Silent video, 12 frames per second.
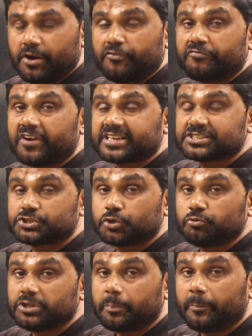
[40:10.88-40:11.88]
Flux
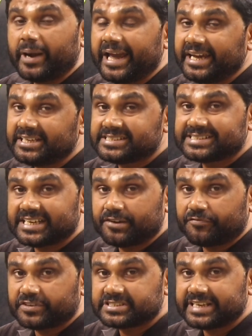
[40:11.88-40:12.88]
through the plane
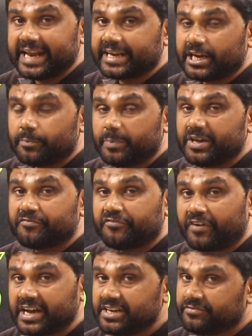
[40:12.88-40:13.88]
surface, let it be
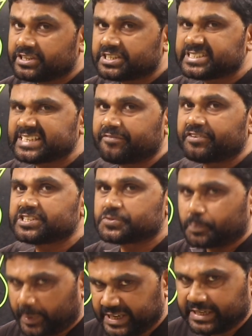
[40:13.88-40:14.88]
phi with the
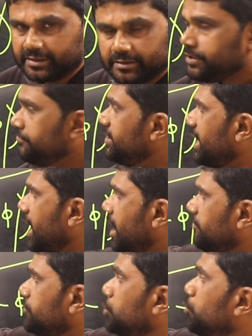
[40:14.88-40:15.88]
suffix p. We
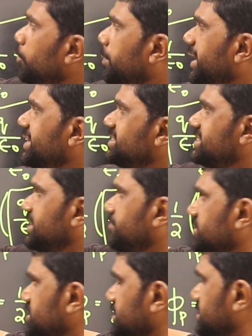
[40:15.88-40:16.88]
have two plane
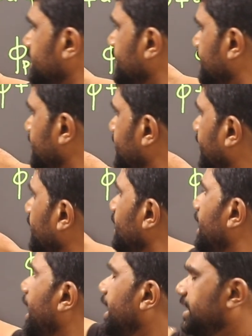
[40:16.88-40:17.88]
surfaces, here
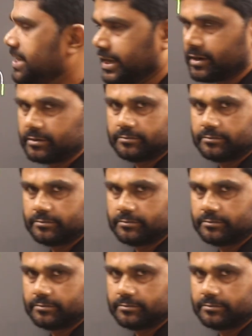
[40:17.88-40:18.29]
and here.